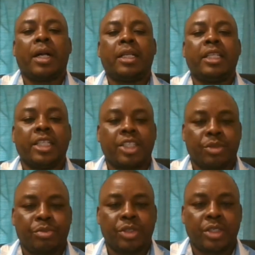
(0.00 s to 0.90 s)

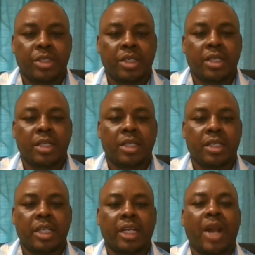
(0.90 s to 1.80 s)
leadership is
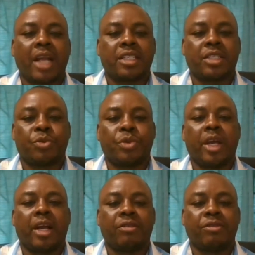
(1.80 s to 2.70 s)
the crisis we
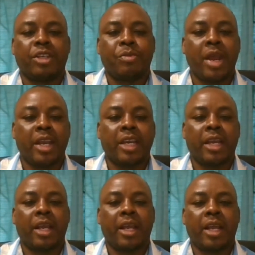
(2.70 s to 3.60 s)
have in
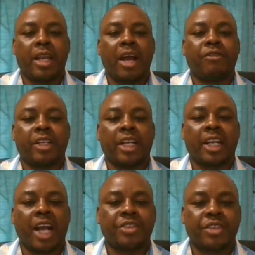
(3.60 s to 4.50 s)
many an African
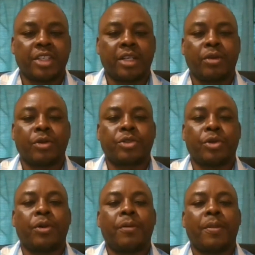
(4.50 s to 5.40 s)
country, and
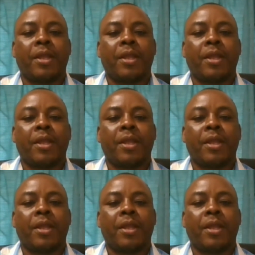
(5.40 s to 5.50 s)
also